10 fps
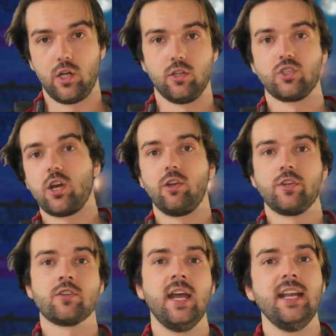It'll
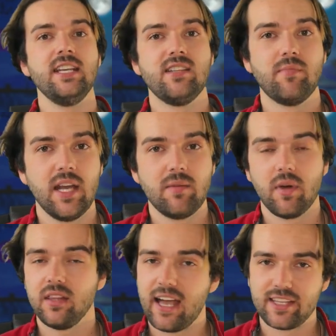jiggle your titties a bit,
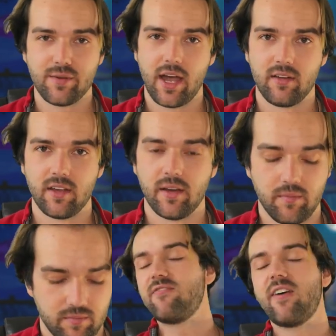but that's about it.
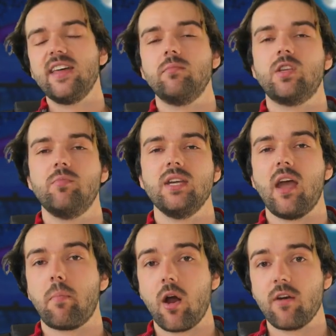I find them to
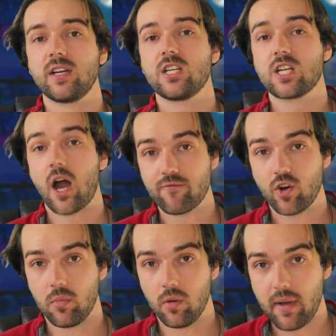be a perfect,
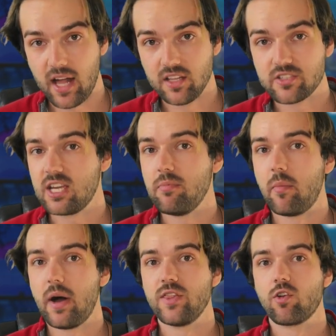comfortable balance. And keep
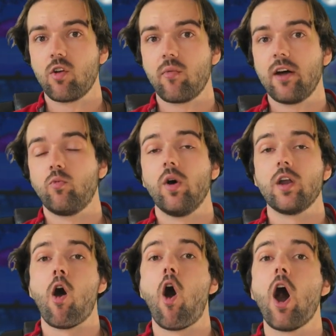in mind, they're around
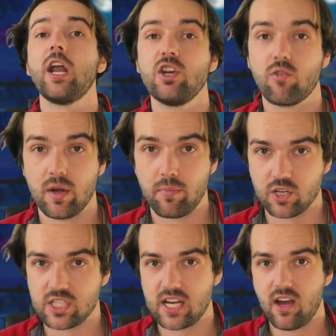
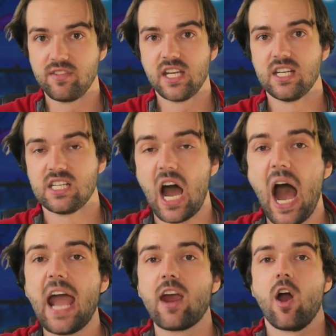100% of the
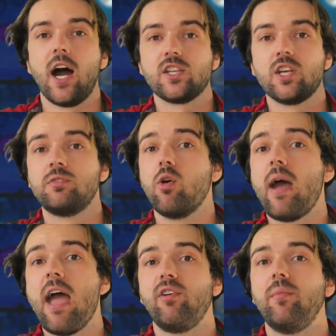entire hot tub.
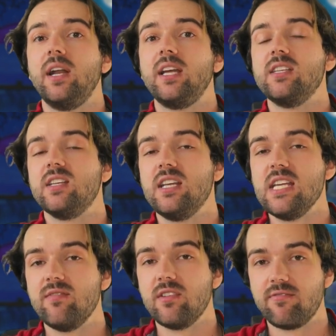So everybody gets an
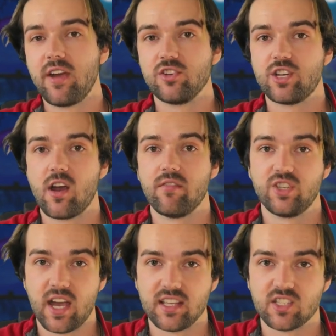even fair share of
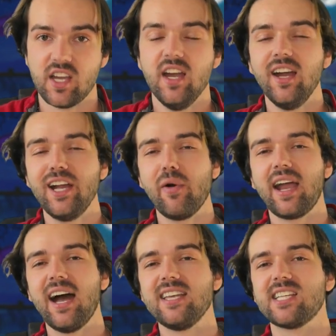jets.
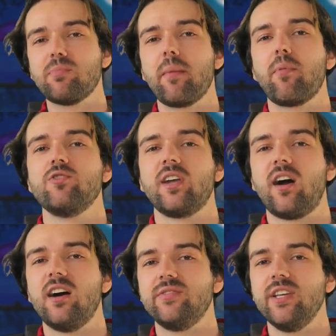Anyway, guys, that's my pros and
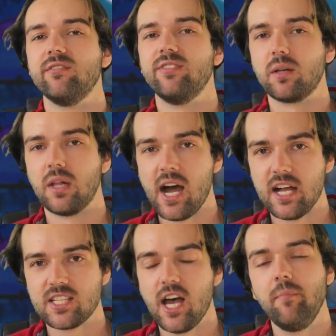cons of the inflatable
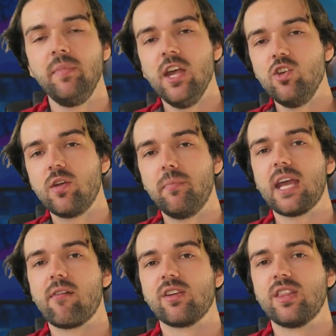hot tub. You can
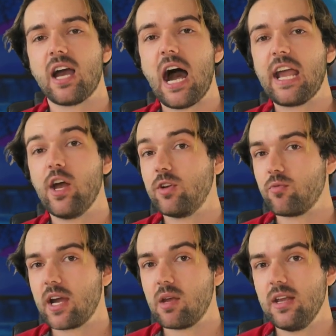pick everything I own
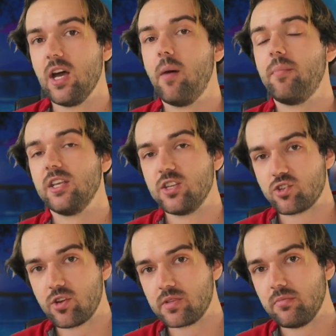and recommend up in the
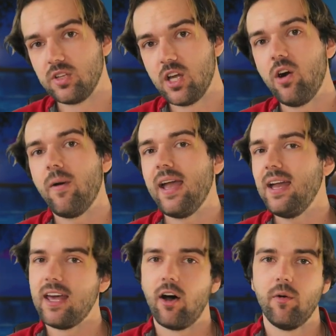description below
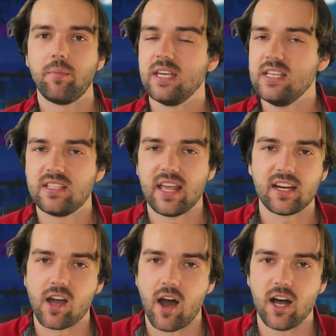and help ease
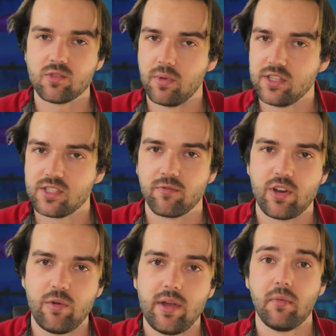that cost with some
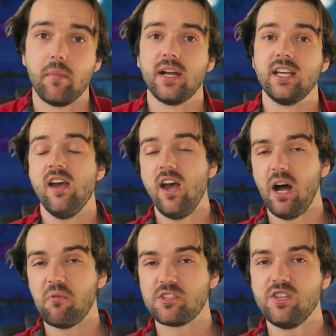free Webull money.
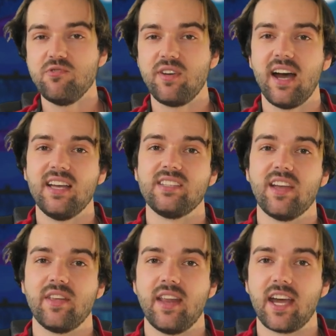I will see you guys
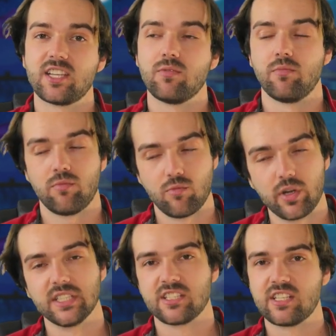in the next
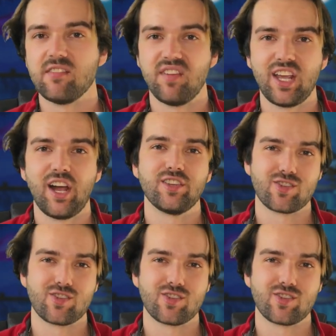real estate video.